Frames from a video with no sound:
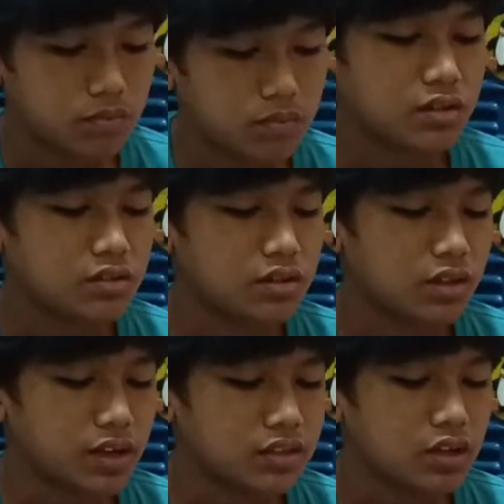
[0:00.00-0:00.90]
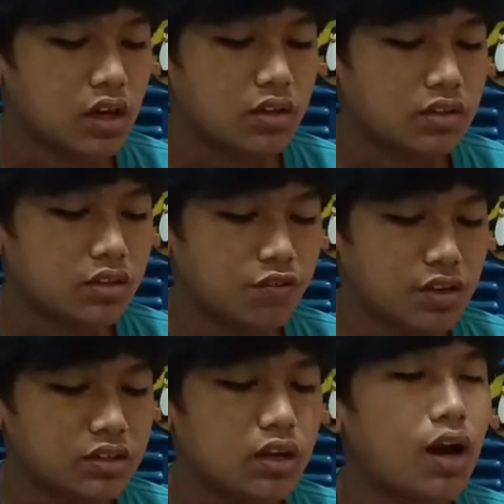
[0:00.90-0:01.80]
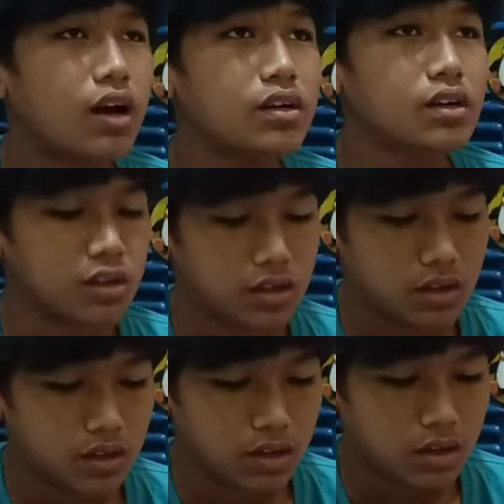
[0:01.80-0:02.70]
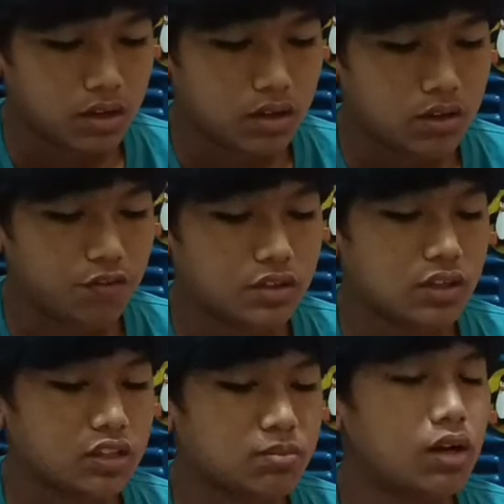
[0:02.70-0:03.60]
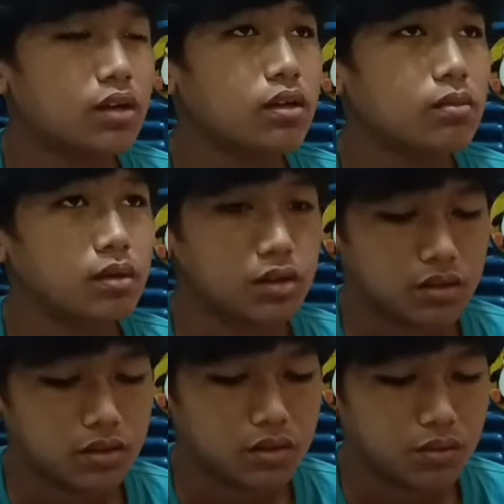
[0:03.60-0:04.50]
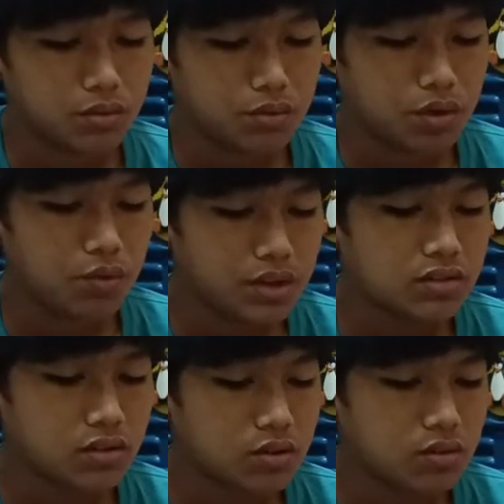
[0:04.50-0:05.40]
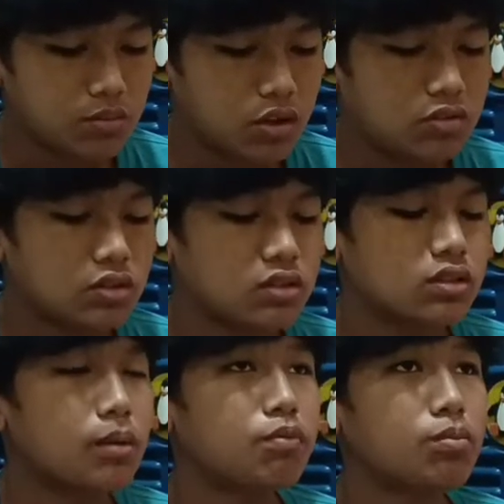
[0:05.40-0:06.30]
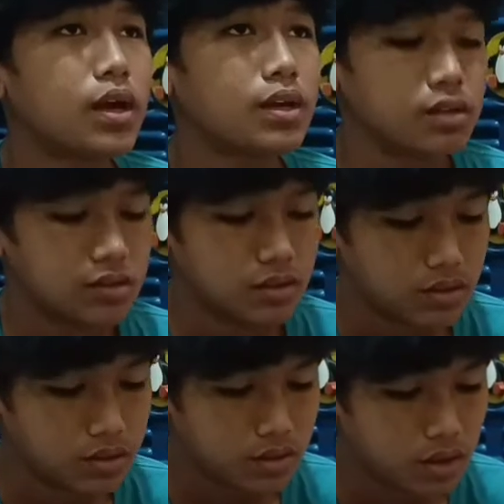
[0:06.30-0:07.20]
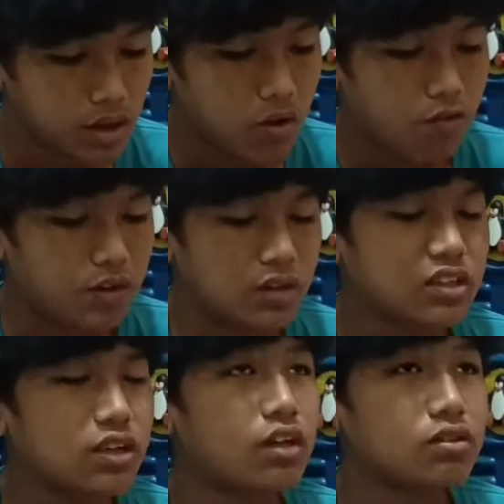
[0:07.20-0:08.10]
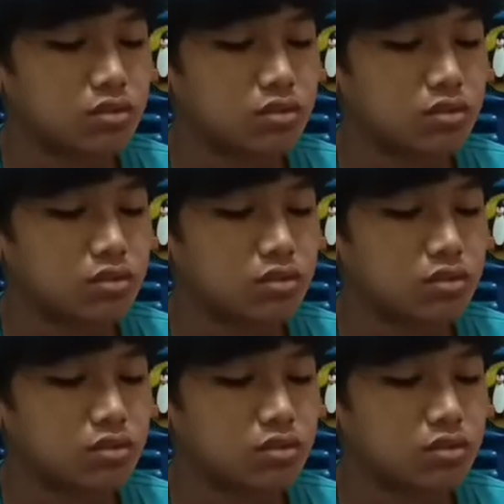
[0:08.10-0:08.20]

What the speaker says: In the text, the difference are the first text we will know about the step to make fried rice, and